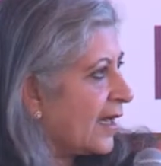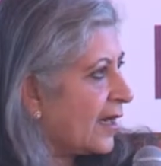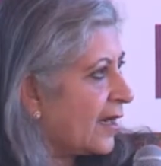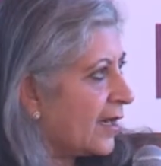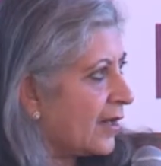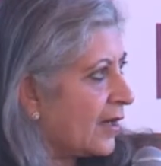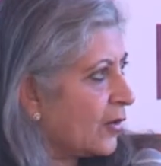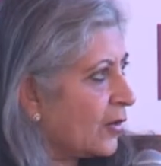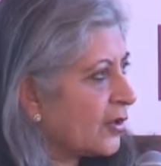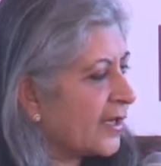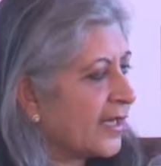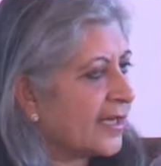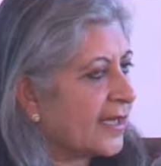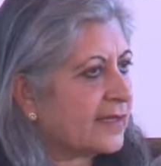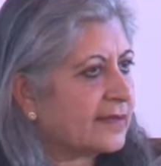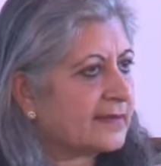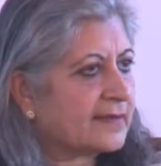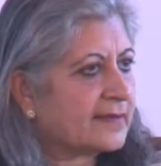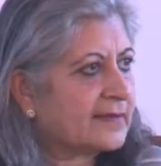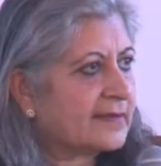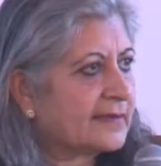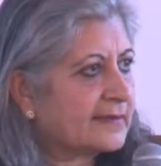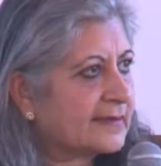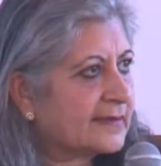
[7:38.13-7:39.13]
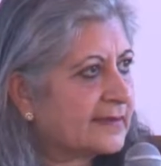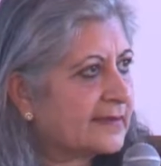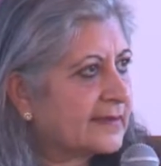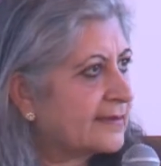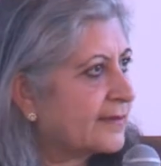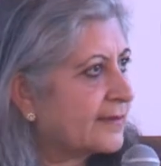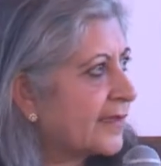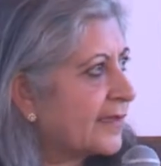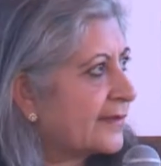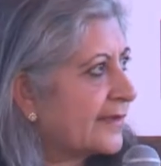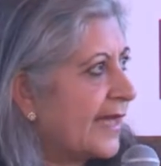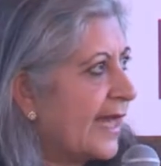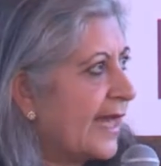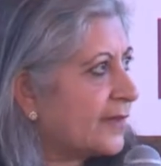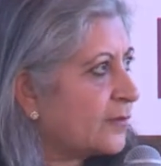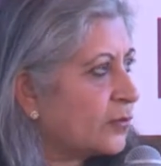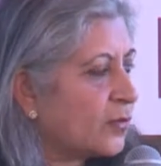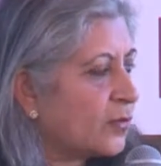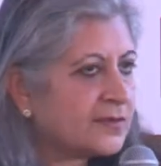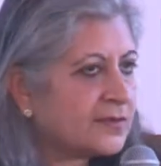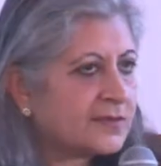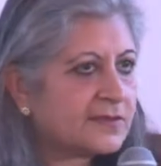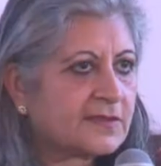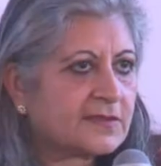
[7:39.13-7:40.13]
Okay, that
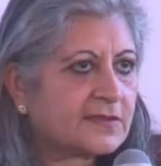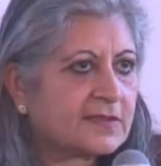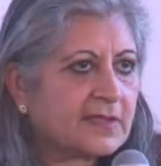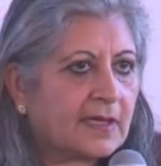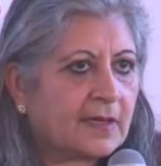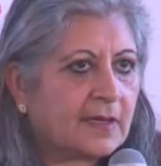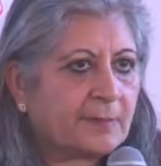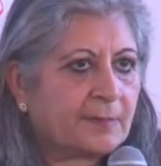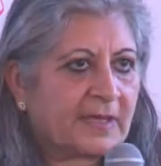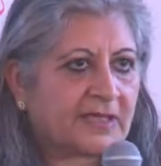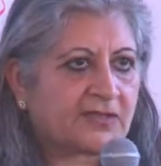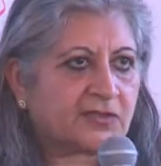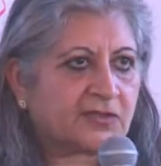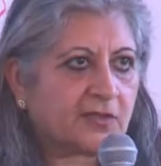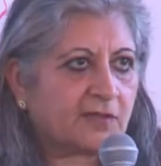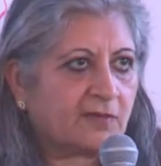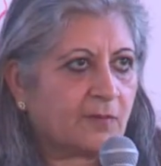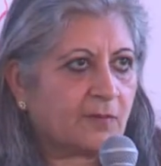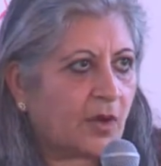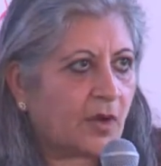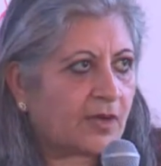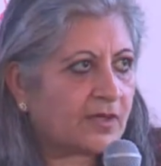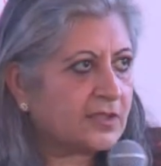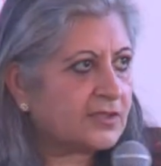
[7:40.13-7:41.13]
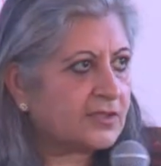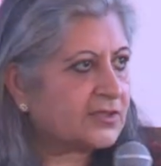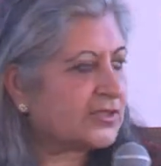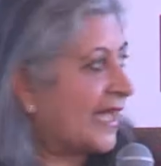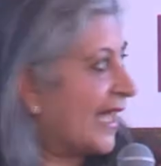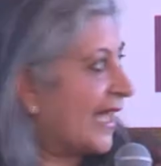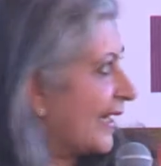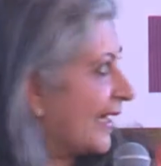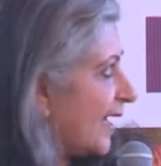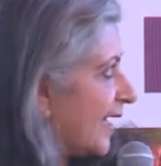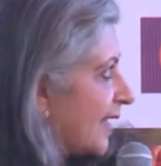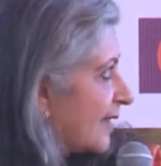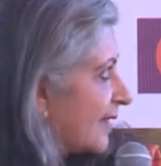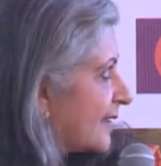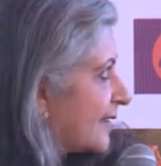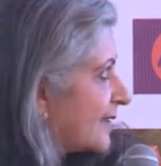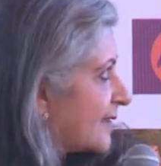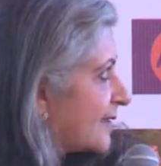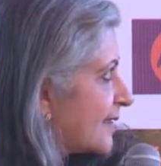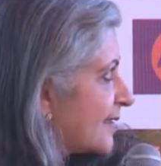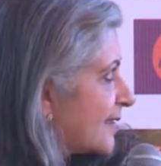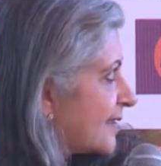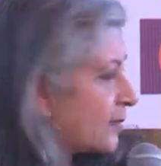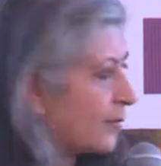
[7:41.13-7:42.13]
was a picture of modern China, and
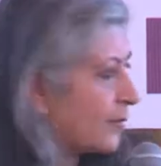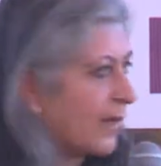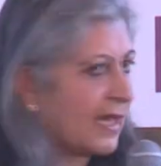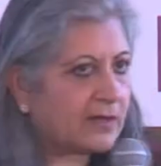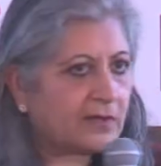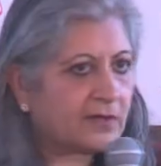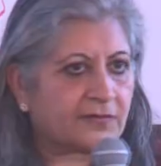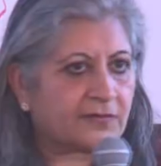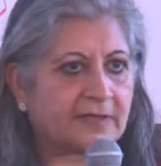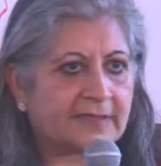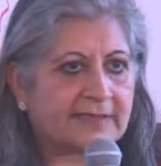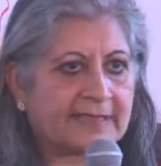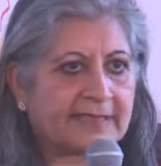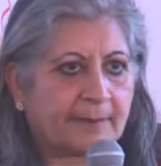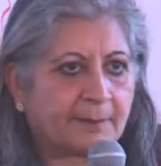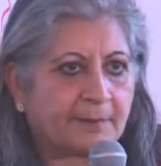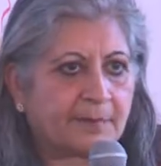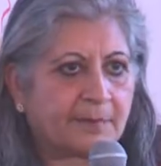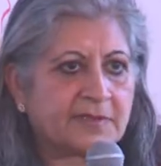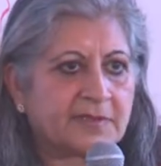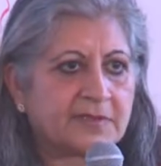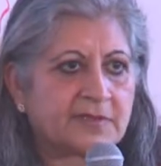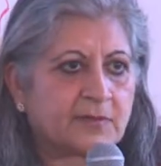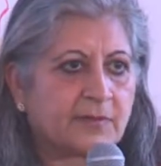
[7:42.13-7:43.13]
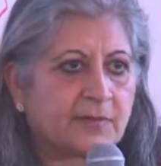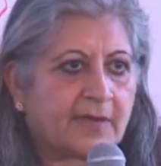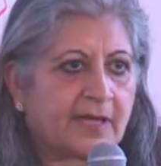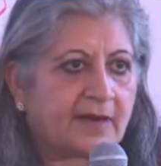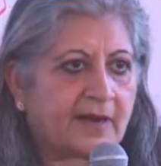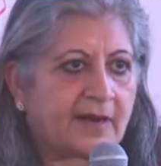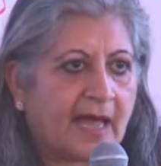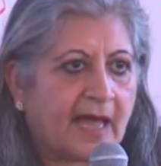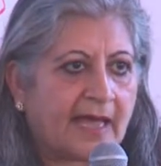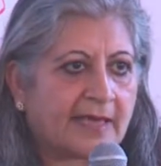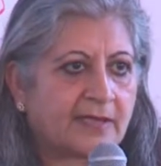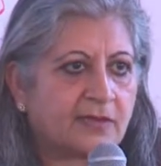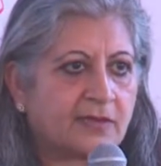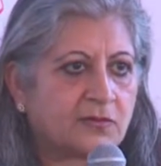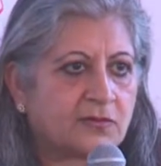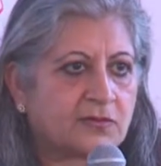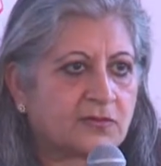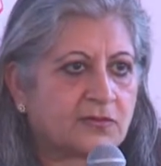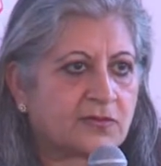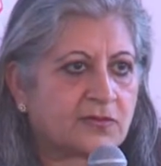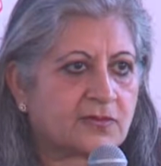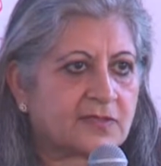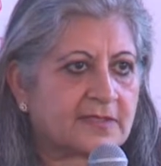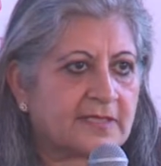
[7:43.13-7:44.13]
this is one of the temples where I
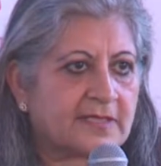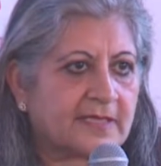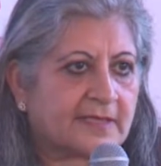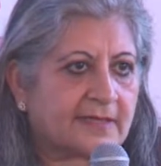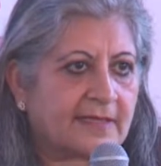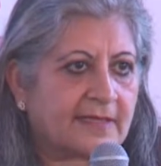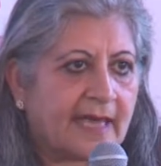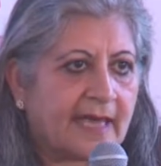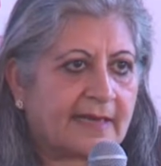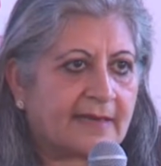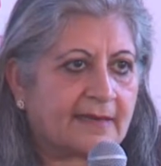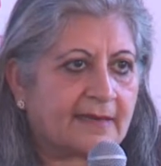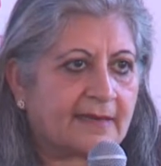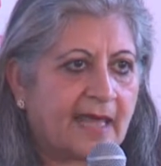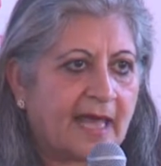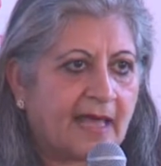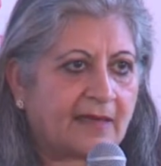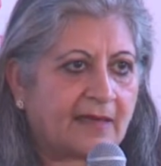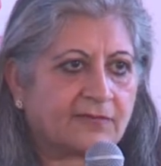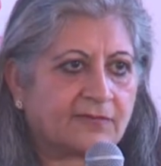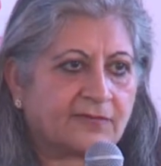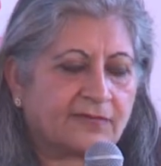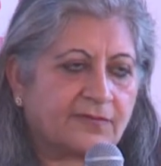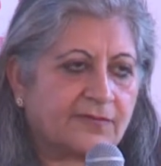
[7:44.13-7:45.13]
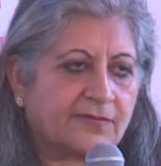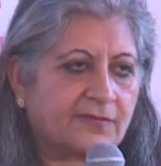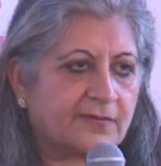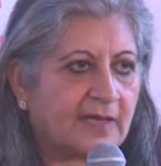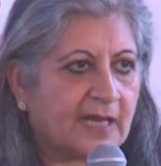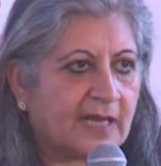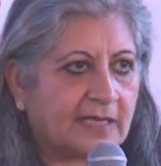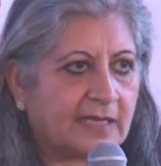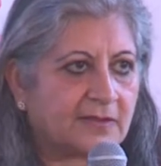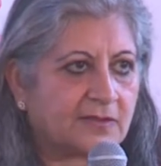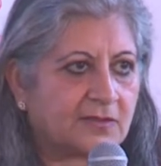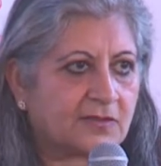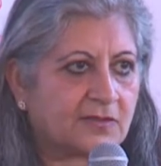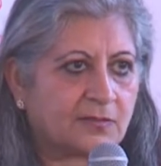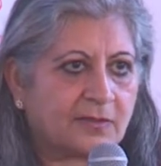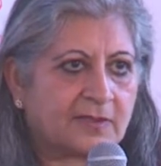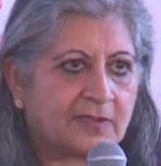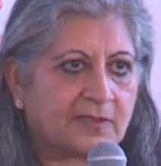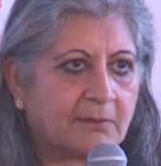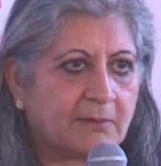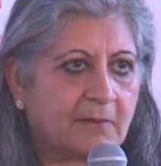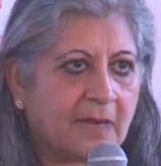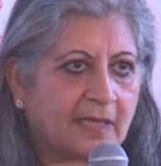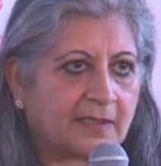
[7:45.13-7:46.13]
used to sit and have lunch
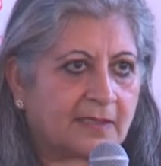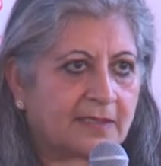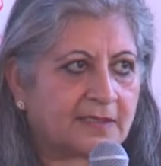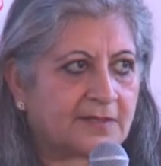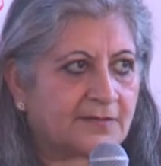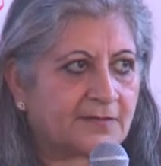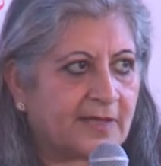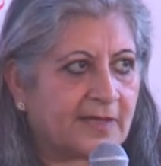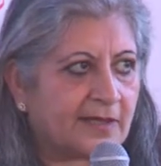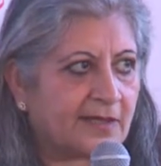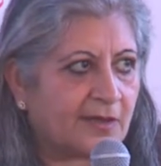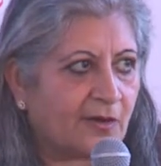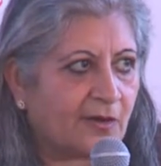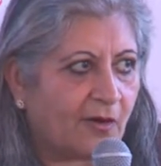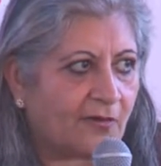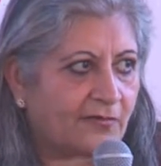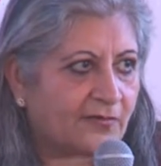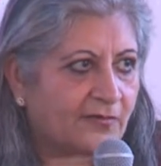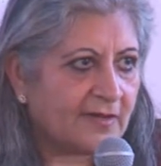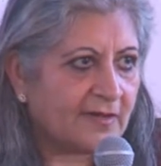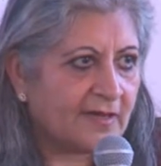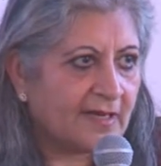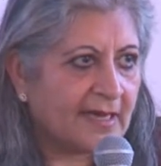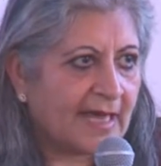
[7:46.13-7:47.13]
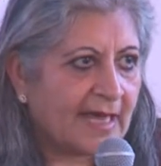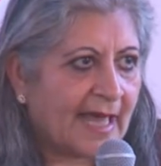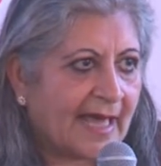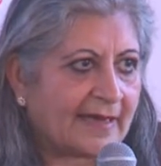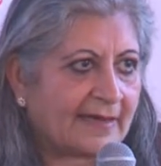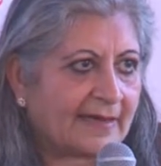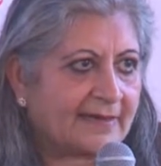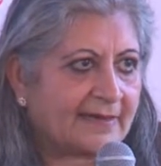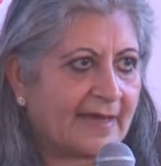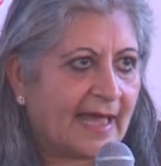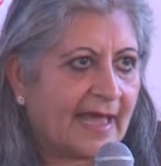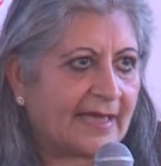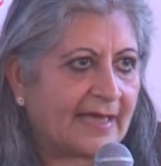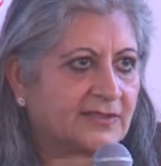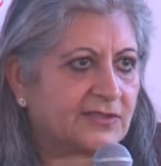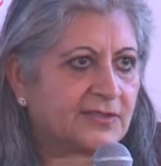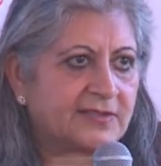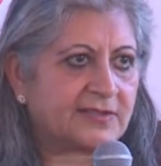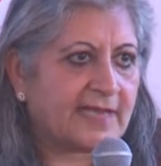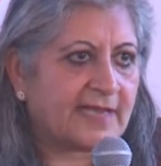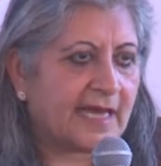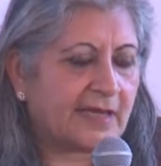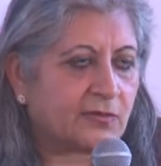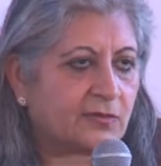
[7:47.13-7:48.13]
with the monks very often, and I
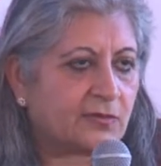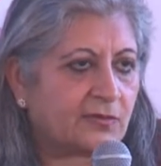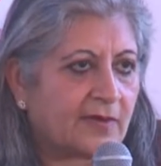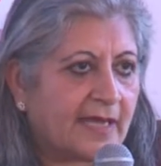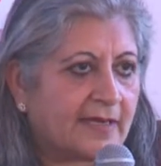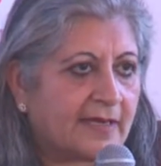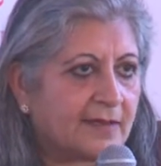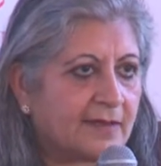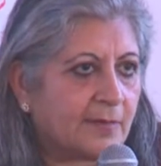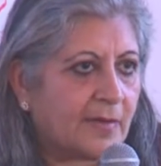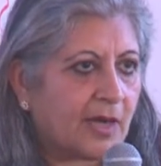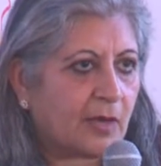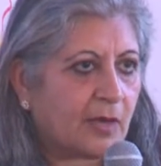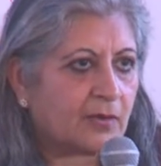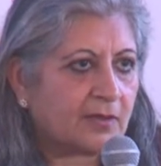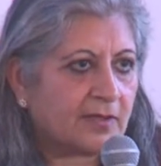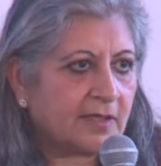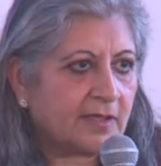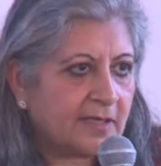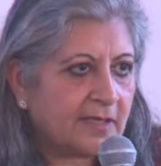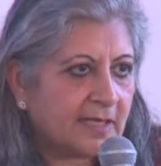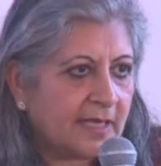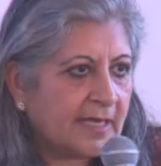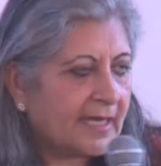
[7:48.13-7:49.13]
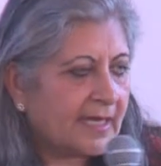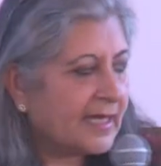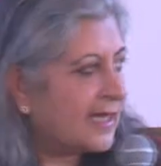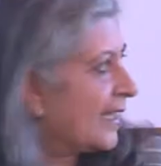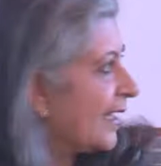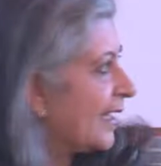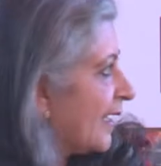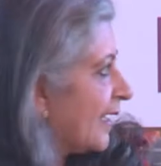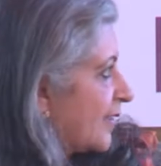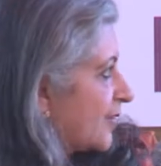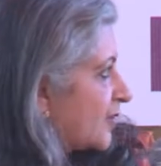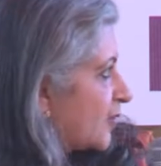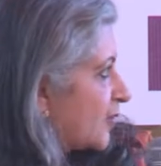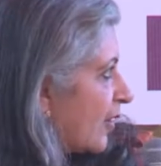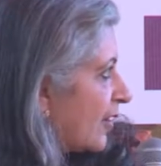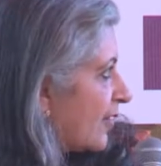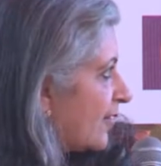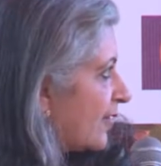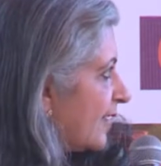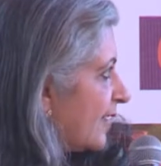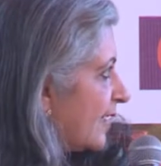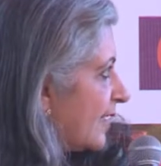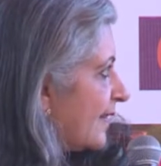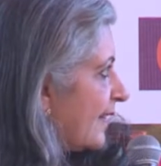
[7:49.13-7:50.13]
just had to write about it. It's
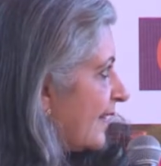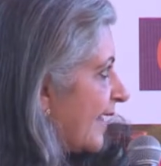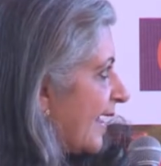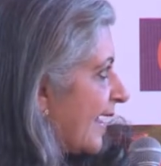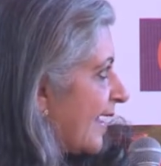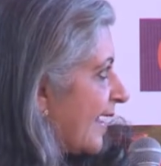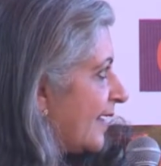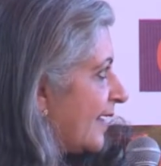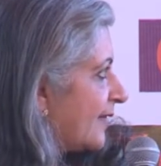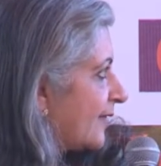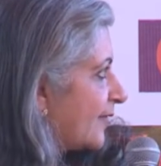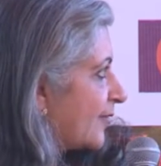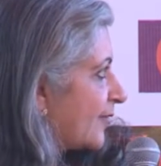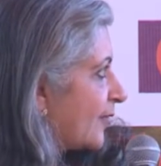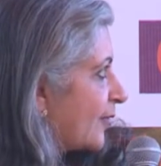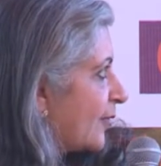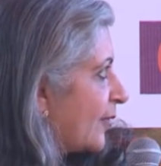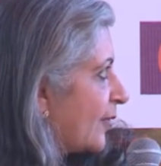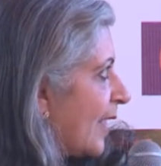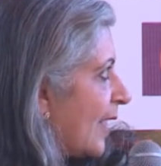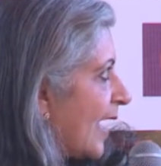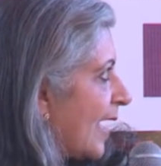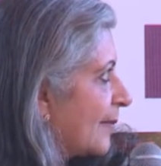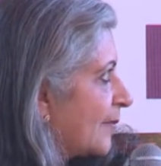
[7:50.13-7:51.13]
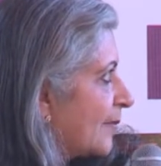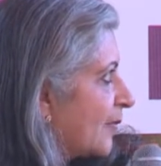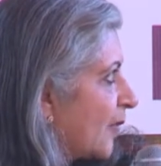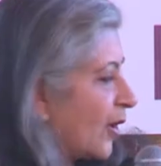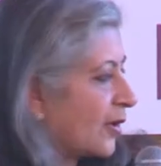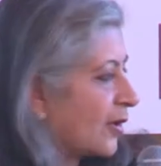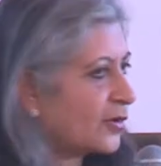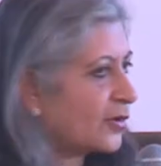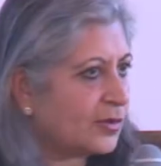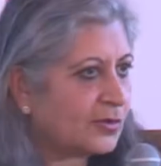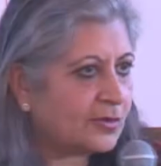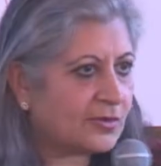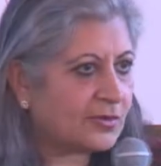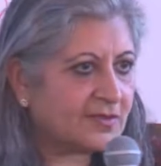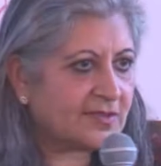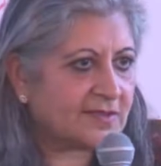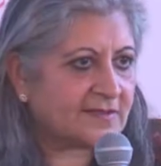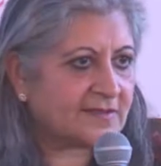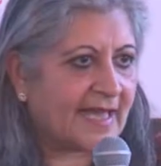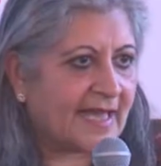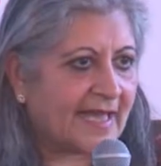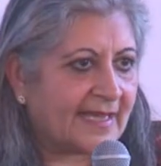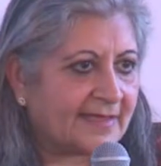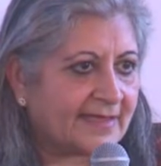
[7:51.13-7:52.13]
already there, so I'm not going to
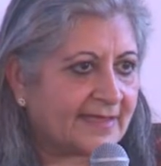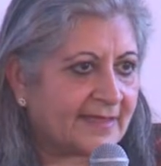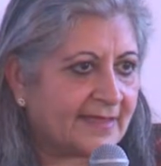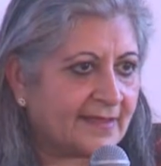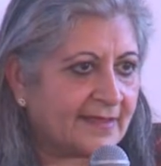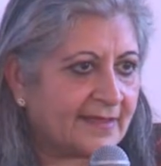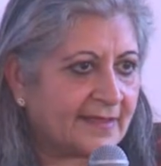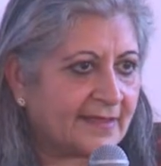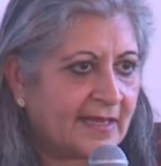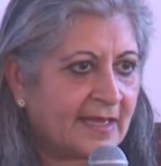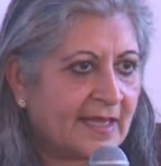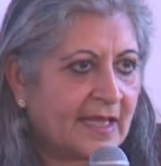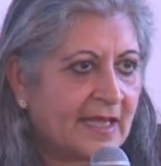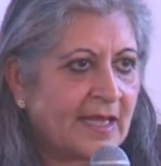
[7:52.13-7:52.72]
recite it.